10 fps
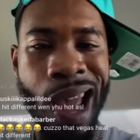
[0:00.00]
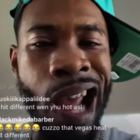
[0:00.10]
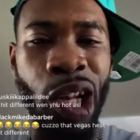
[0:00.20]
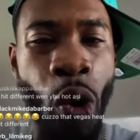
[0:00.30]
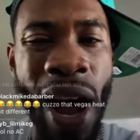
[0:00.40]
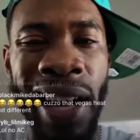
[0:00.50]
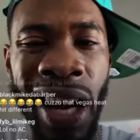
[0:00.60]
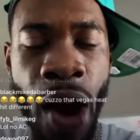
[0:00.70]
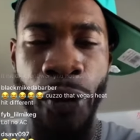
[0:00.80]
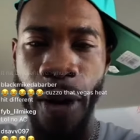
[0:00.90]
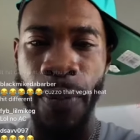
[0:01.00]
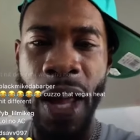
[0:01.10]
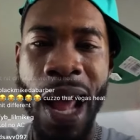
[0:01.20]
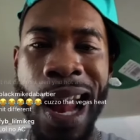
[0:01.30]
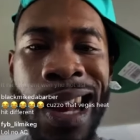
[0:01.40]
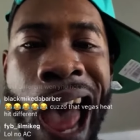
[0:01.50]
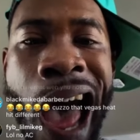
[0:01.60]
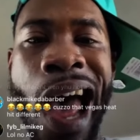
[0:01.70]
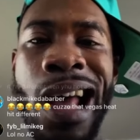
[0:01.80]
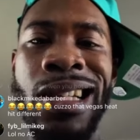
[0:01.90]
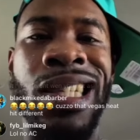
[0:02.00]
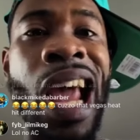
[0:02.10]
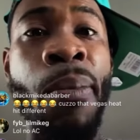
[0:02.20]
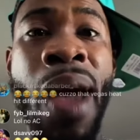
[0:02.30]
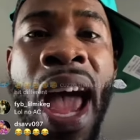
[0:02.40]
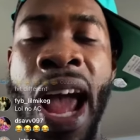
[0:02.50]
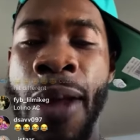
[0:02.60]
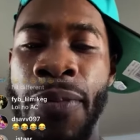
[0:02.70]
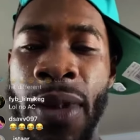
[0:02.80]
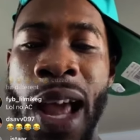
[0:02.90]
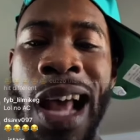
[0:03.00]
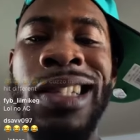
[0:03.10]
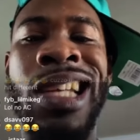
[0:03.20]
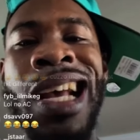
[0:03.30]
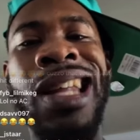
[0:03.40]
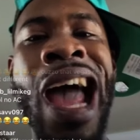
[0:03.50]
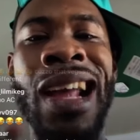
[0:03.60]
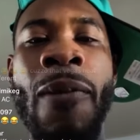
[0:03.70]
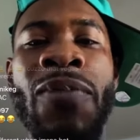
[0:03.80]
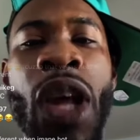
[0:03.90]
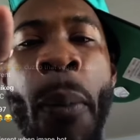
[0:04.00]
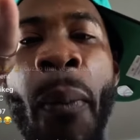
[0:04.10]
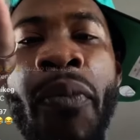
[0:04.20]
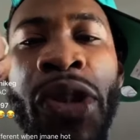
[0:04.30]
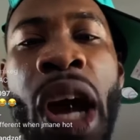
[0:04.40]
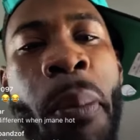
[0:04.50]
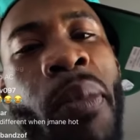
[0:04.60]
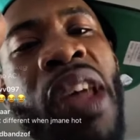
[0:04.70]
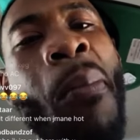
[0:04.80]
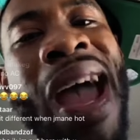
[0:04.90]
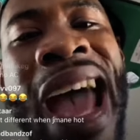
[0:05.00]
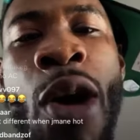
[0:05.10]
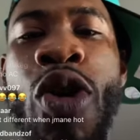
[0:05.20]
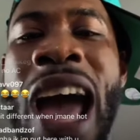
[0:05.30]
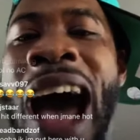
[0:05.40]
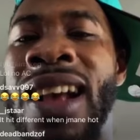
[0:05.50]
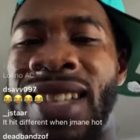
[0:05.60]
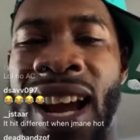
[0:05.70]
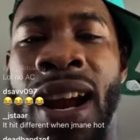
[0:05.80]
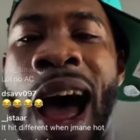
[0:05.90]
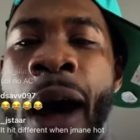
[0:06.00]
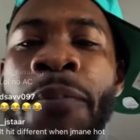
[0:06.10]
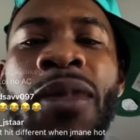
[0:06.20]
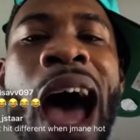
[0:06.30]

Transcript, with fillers: It do hit different. Now, J Mane, just like the the the man who y'all seen, I